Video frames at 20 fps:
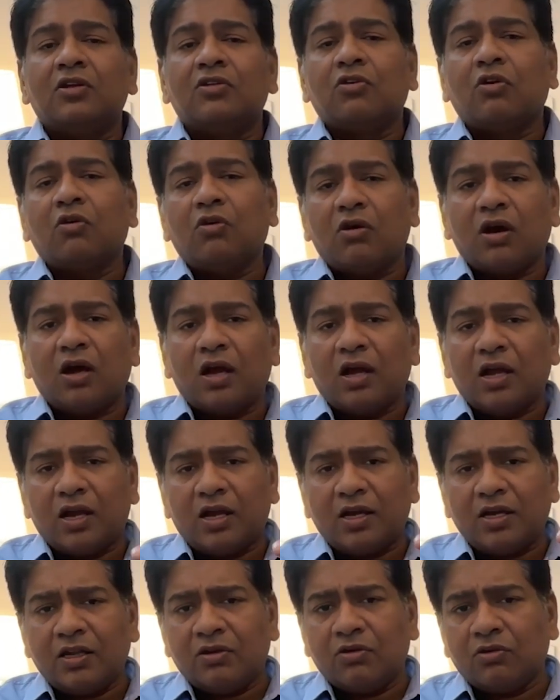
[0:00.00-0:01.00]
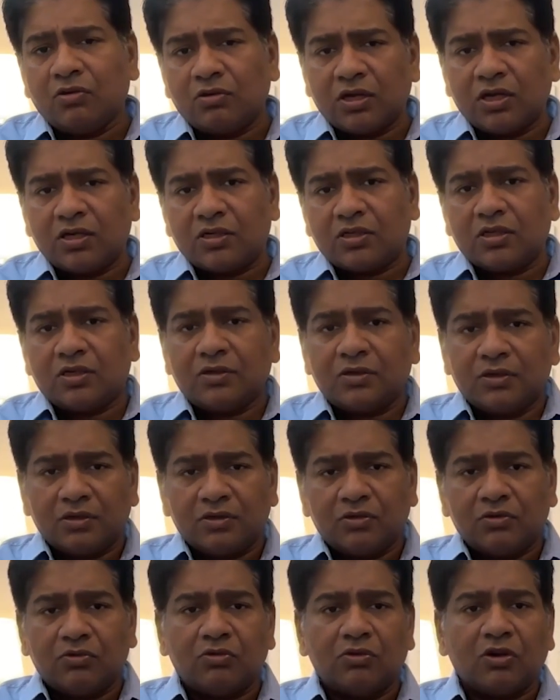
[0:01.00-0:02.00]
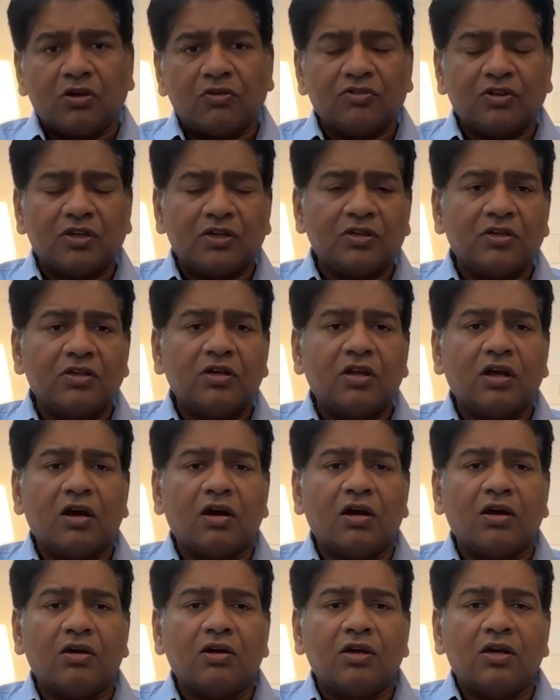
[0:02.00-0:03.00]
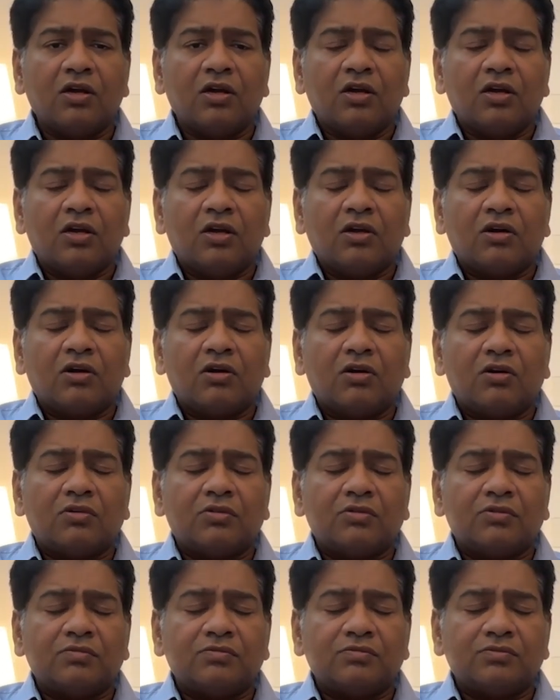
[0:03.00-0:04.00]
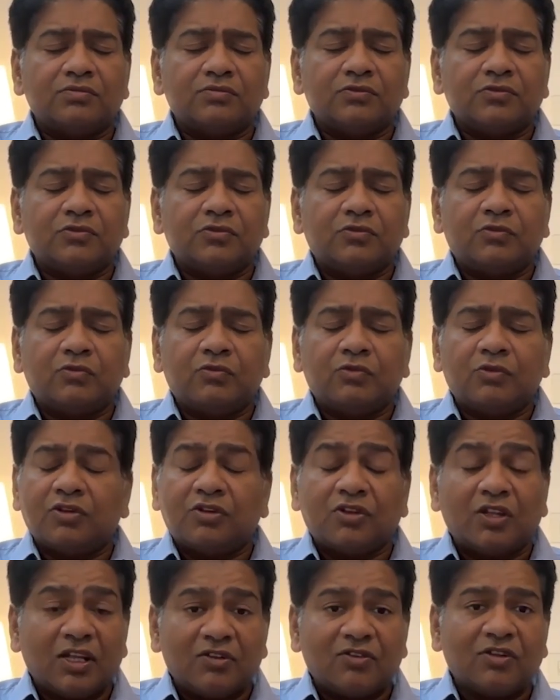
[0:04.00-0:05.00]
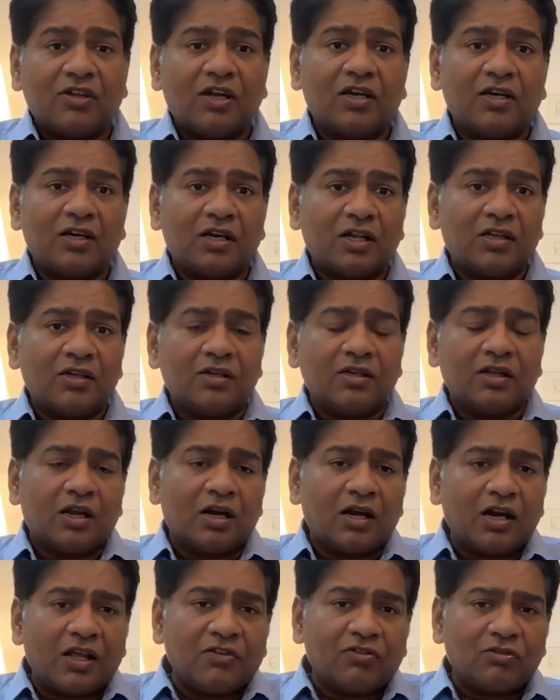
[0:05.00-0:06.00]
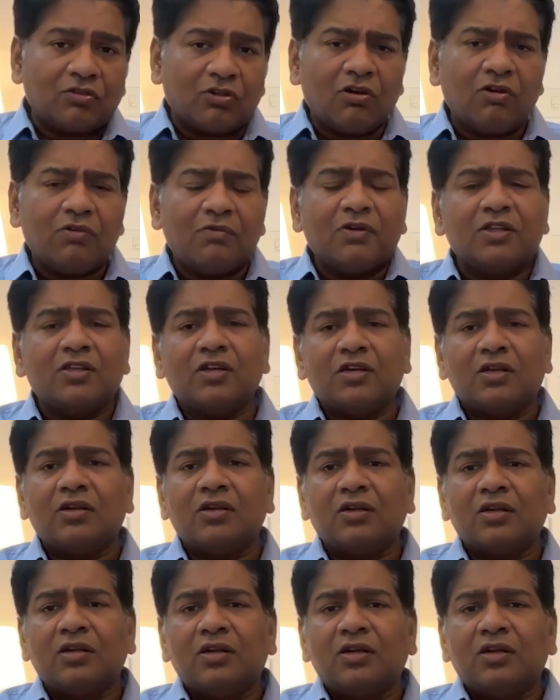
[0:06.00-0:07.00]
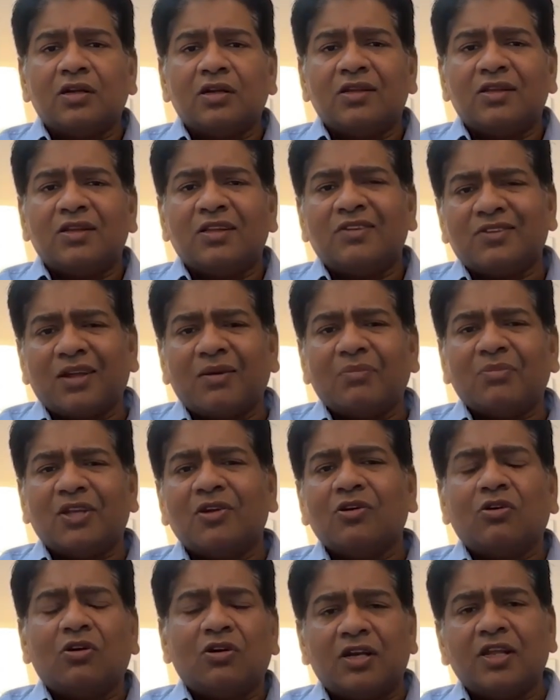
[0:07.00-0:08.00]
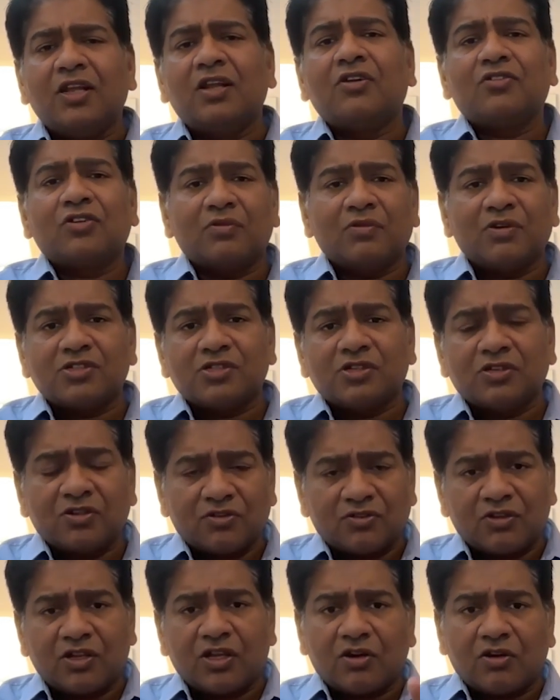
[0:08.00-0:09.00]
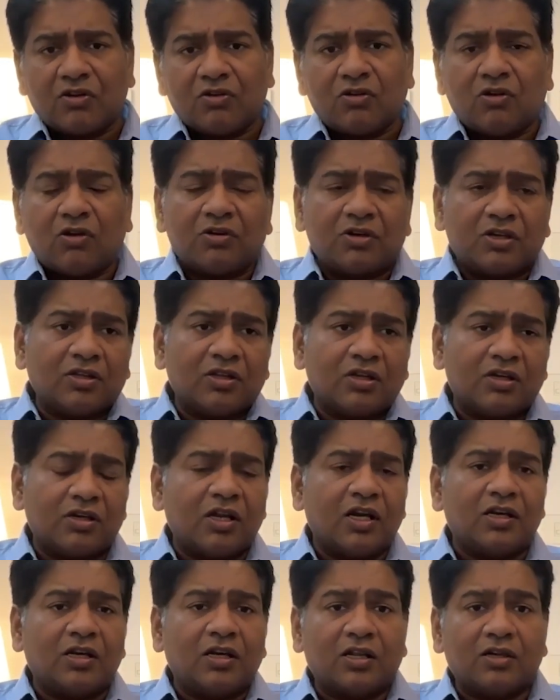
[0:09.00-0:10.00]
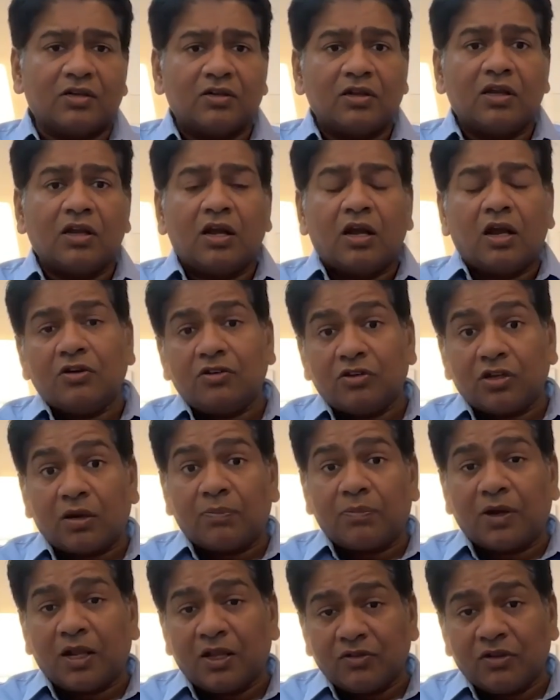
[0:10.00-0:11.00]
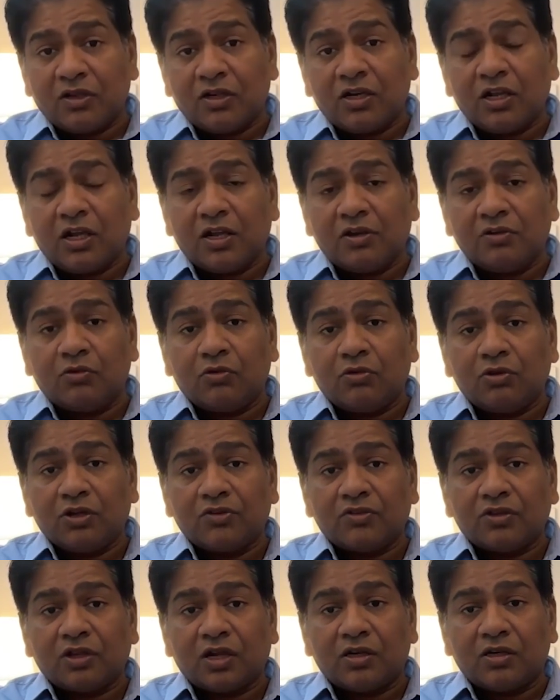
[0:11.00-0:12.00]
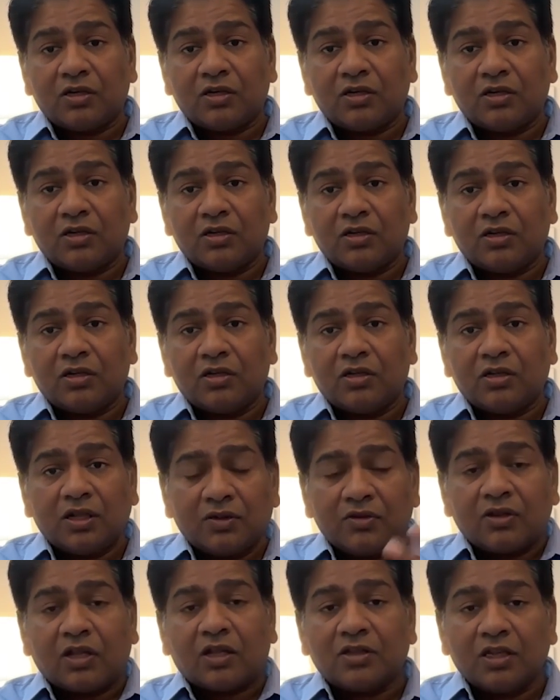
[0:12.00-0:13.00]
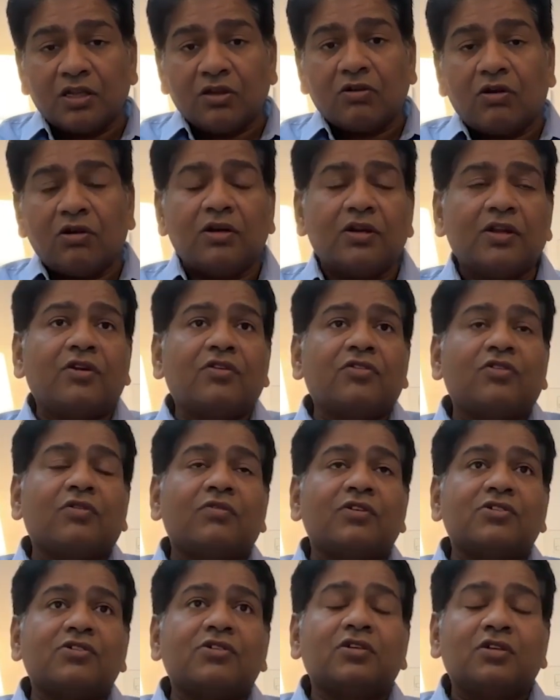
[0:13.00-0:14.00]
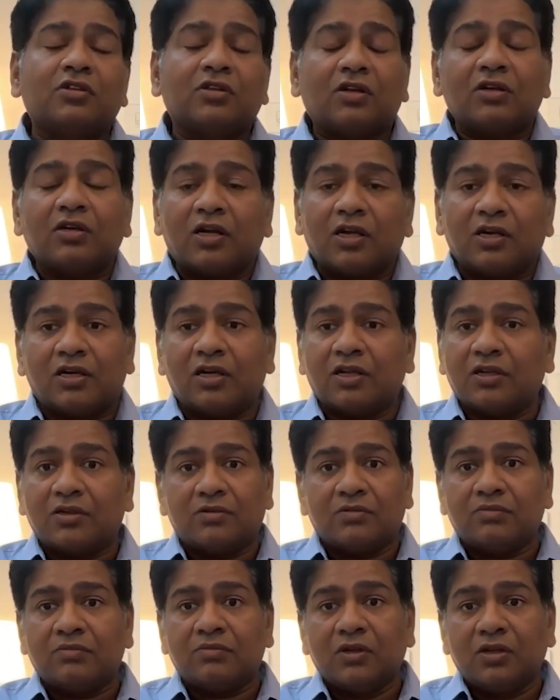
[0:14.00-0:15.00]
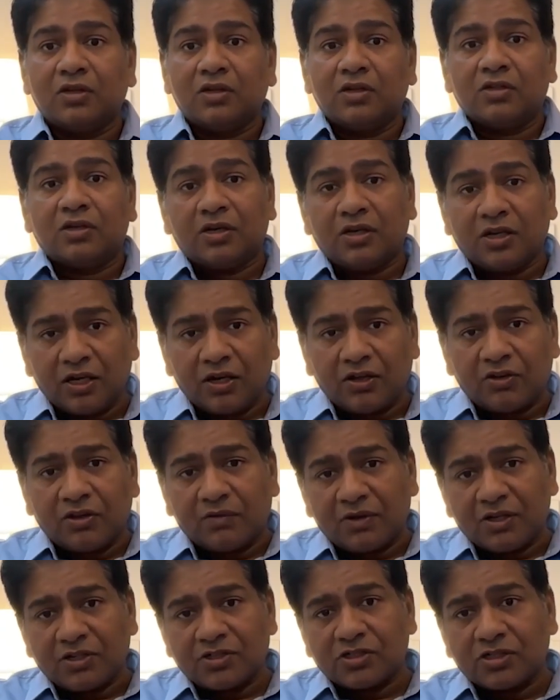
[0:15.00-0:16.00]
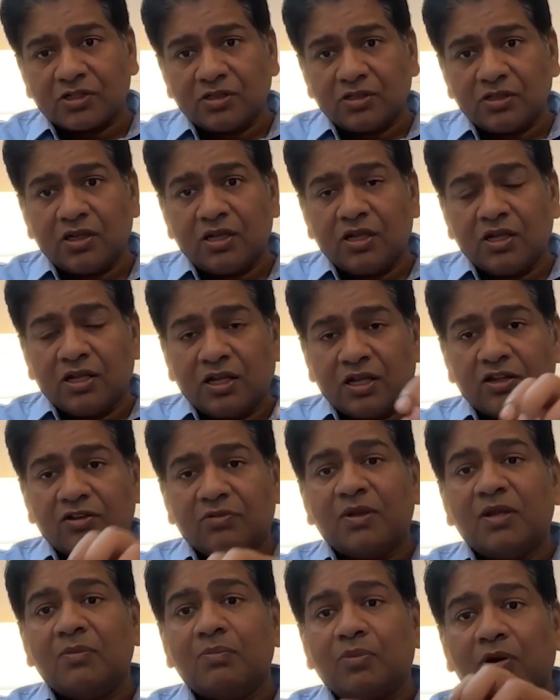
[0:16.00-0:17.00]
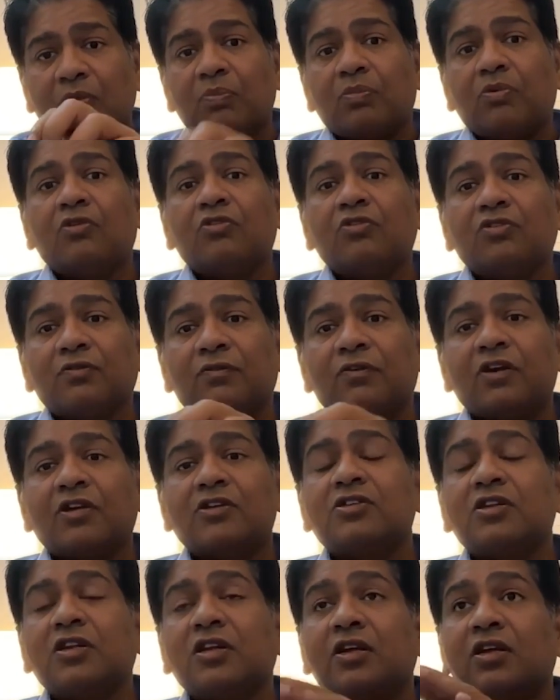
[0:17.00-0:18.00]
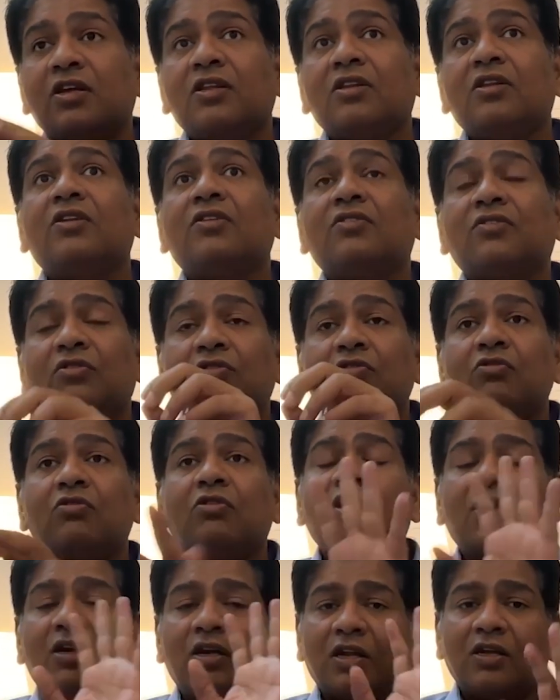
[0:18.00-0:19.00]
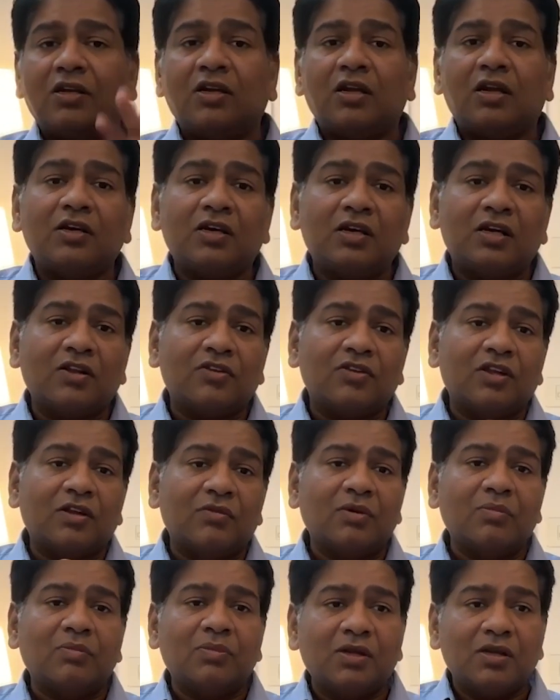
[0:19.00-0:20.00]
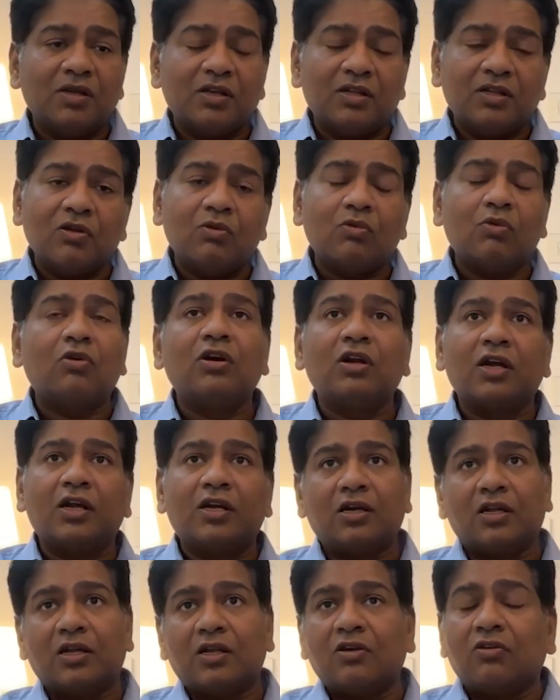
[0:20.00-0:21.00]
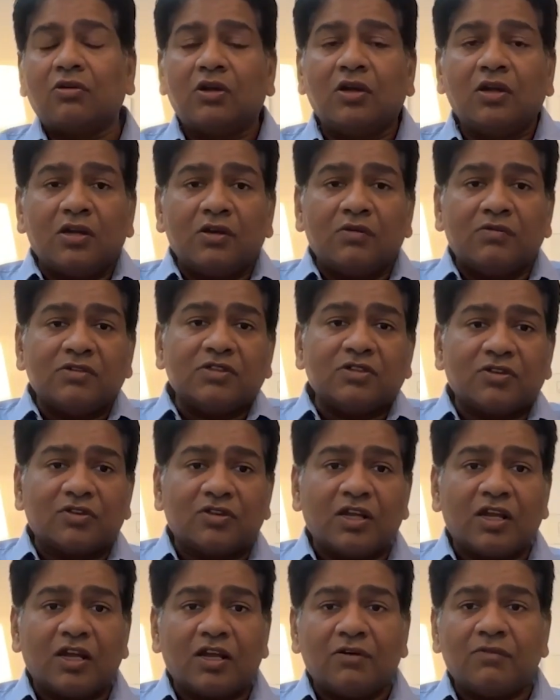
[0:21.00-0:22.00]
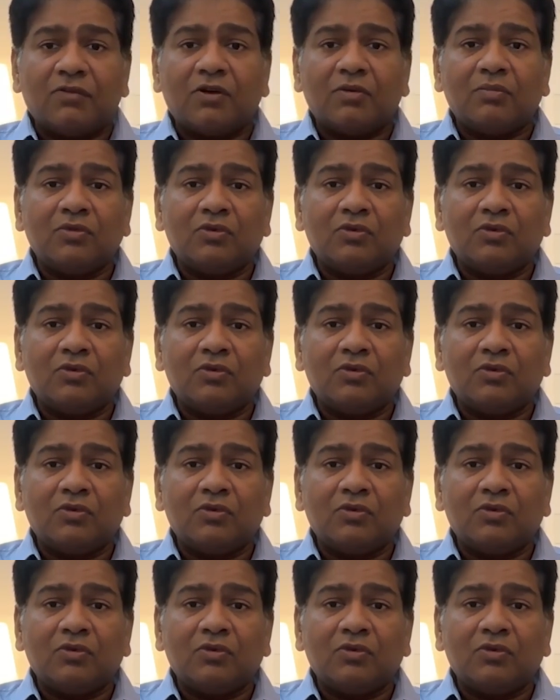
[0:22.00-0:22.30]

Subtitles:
So I had a look at 2006 guideline, and I saw whether this something called de-reservation is there or not in the guideline, and surprisingly I noticed that there is nothing called de-reservation in that guideline. The de-reservation has been proposed freshly in this new guideline, and it has never been in the old guideline which is there from